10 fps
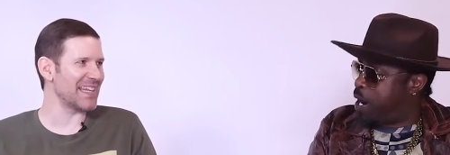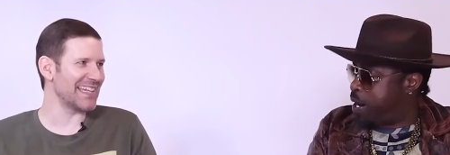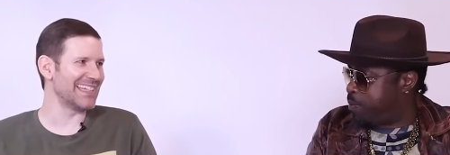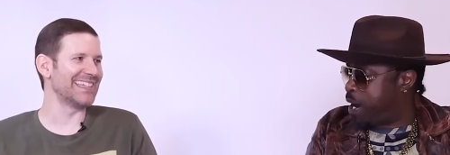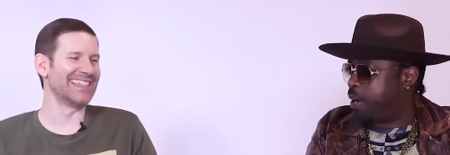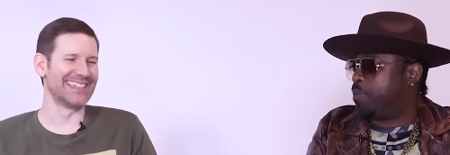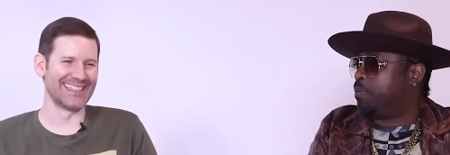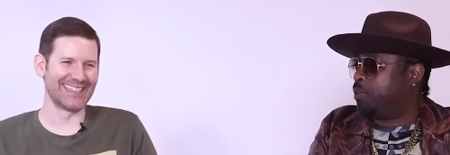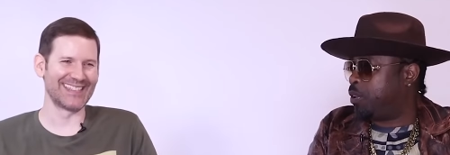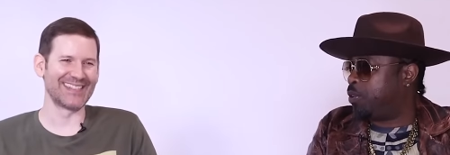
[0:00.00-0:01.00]
Speaker 1: Right, right.
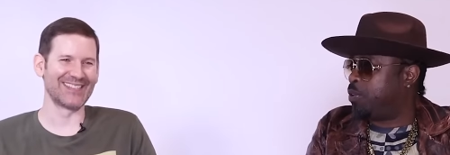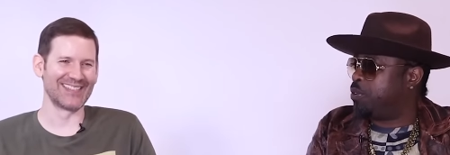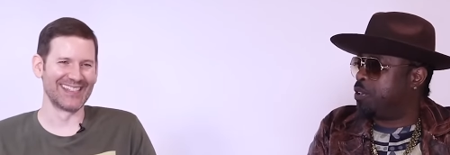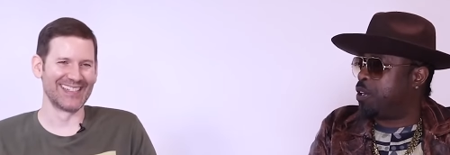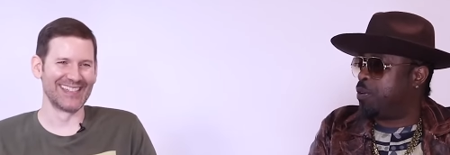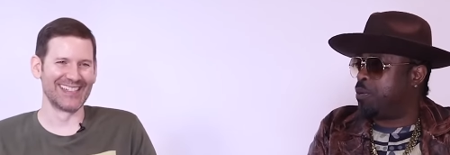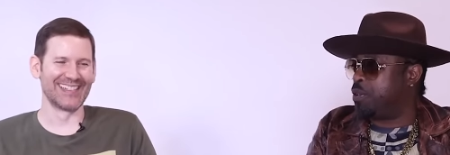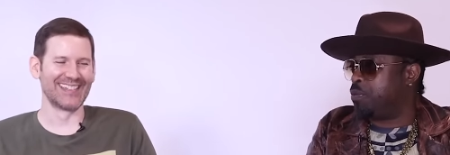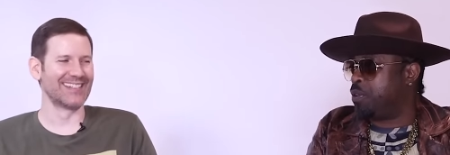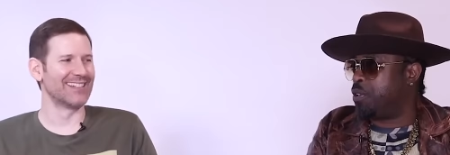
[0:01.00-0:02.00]
So you know
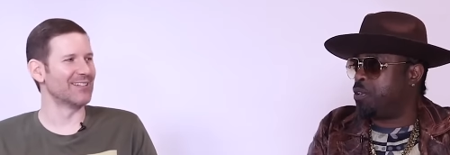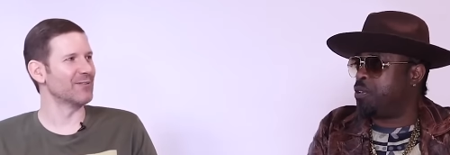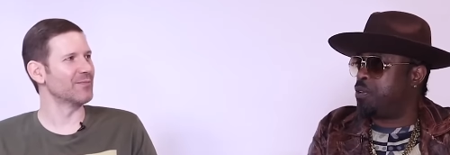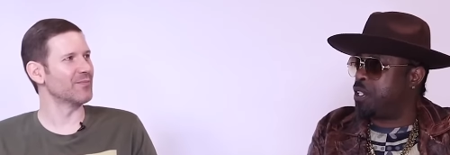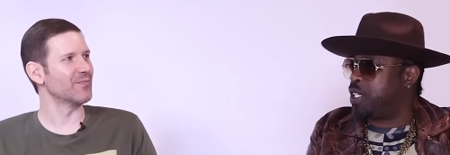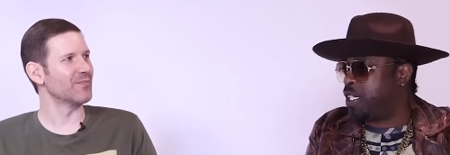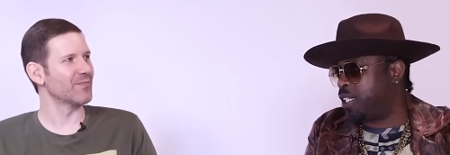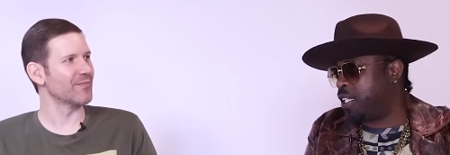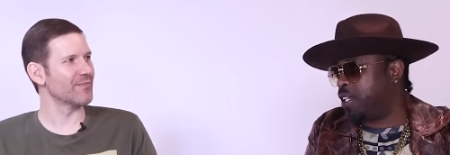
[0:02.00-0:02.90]
when when you're doing a good